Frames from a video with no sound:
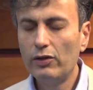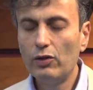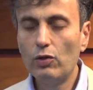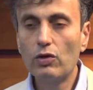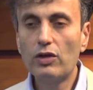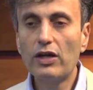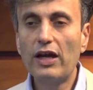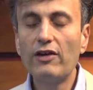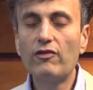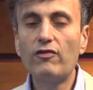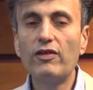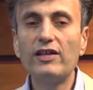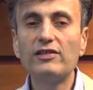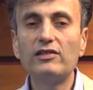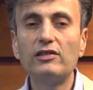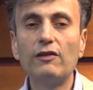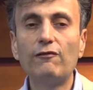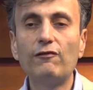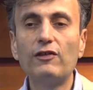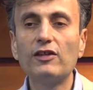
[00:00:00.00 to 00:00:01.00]
No country
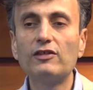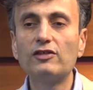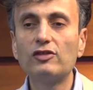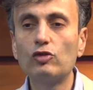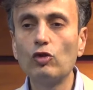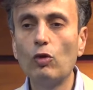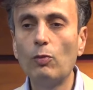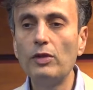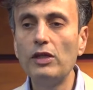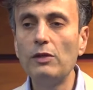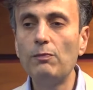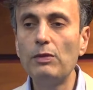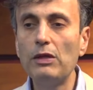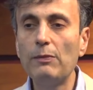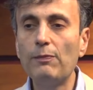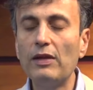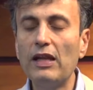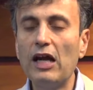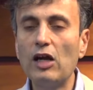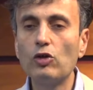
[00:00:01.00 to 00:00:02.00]
has lifted so many
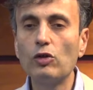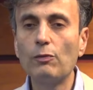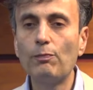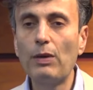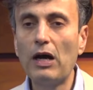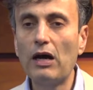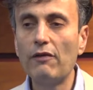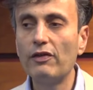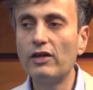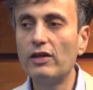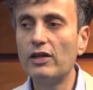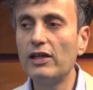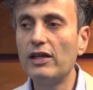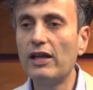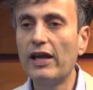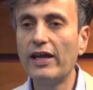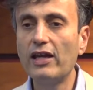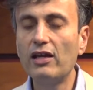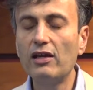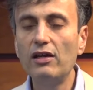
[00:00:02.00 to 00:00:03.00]
people out of poverty
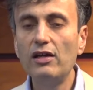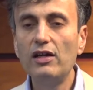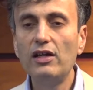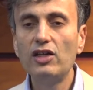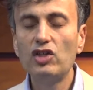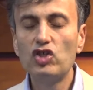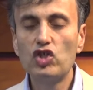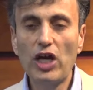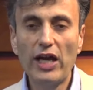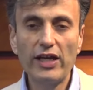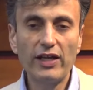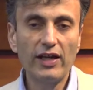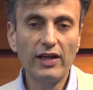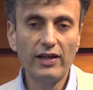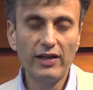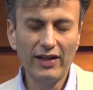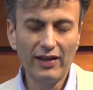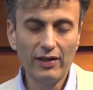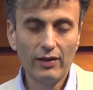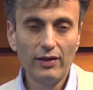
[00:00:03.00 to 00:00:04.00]
like
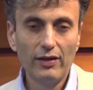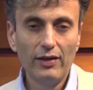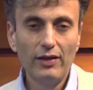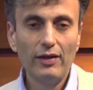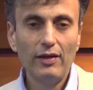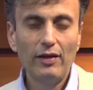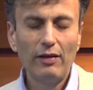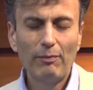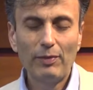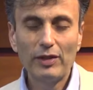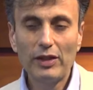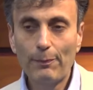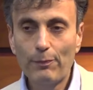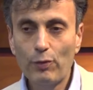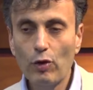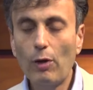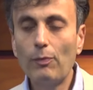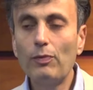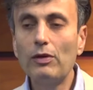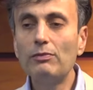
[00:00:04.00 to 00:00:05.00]
China did. But the
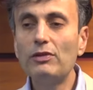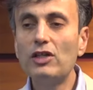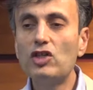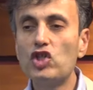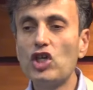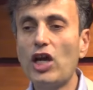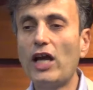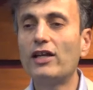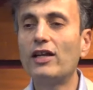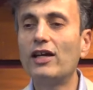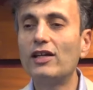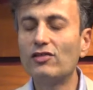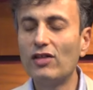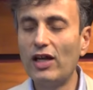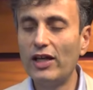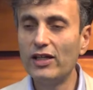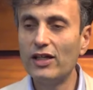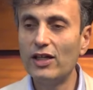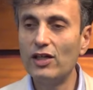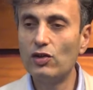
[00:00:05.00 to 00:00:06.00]
problem that China is
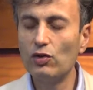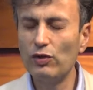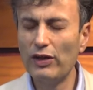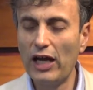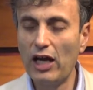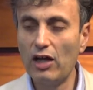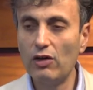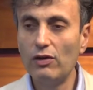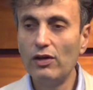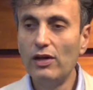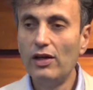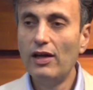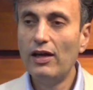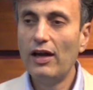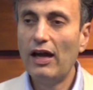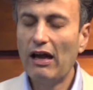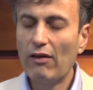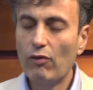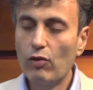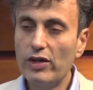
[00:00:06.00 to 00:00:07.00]
running into now,
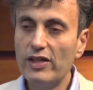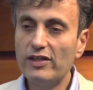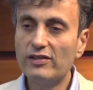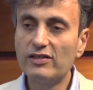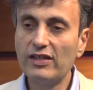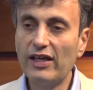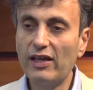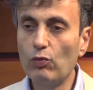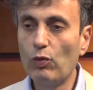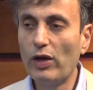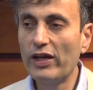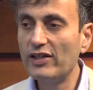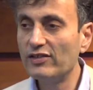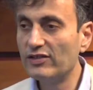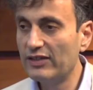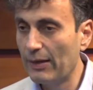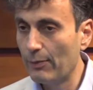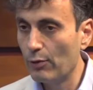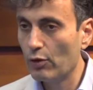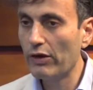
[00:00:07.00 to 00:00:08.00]
I've already said, one
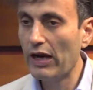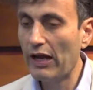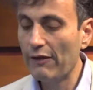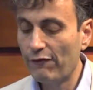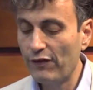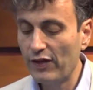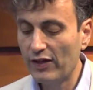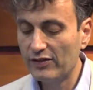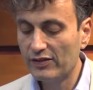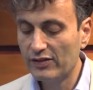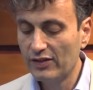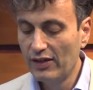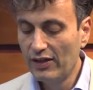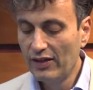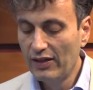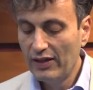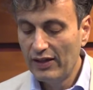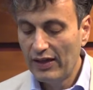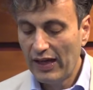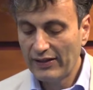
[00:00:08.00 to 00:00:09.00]
is demographics,
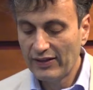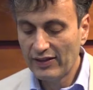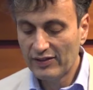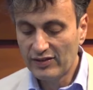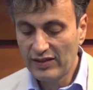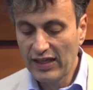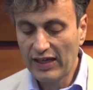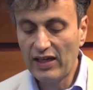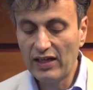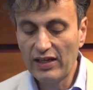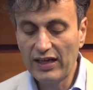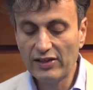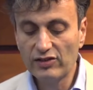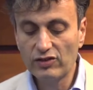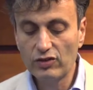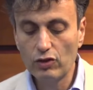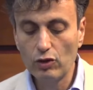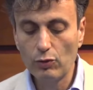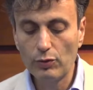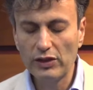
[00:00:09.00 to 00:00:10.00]
and the second
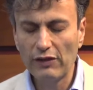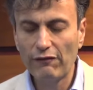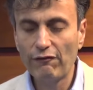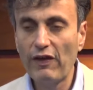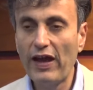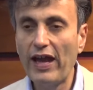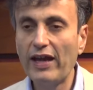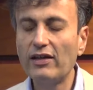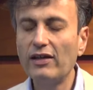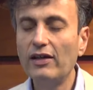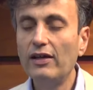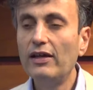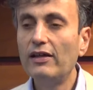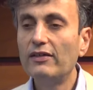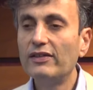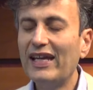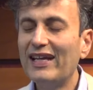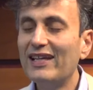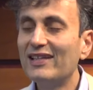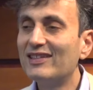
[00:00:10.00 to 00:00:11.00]
has to do with the fact
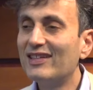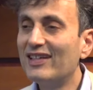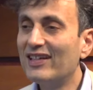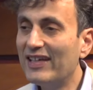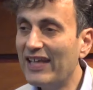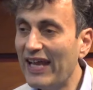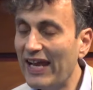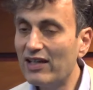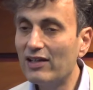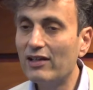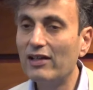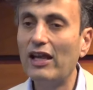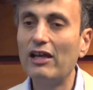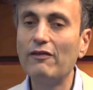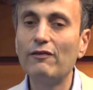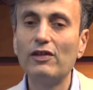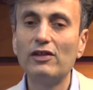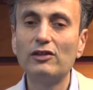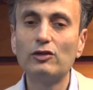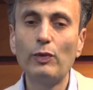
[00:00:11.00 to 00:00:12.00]
that its debt
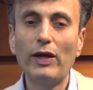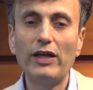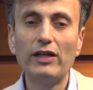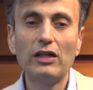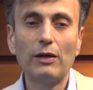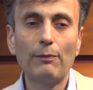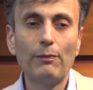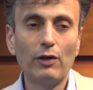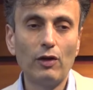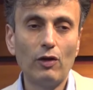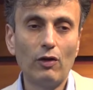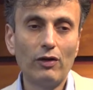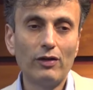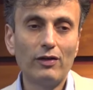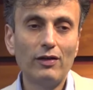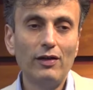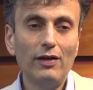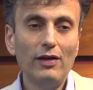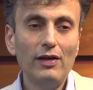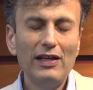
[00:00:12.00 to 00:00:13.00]
levels went up a
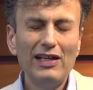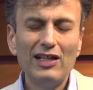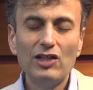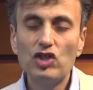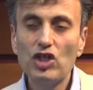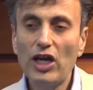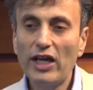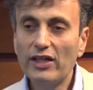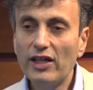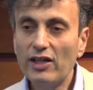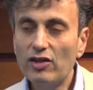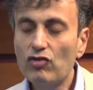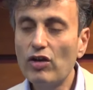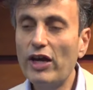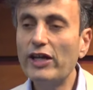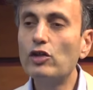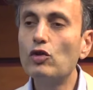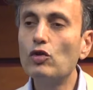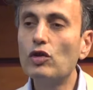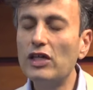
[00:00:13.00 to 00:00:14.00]
lot. China
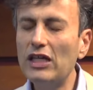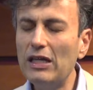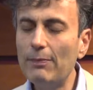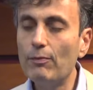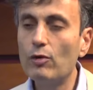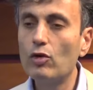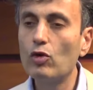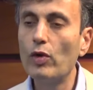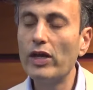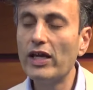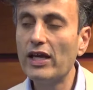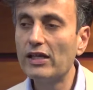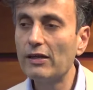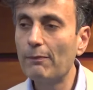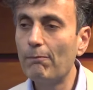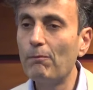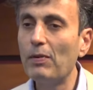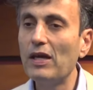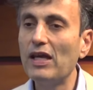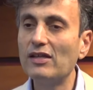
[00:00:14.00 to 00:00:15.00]
tried to keep growing at
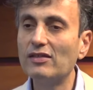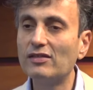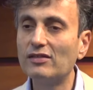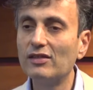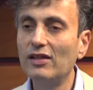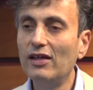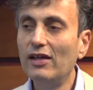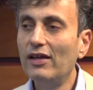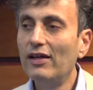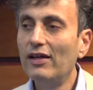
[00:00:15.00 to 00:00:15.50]
a pace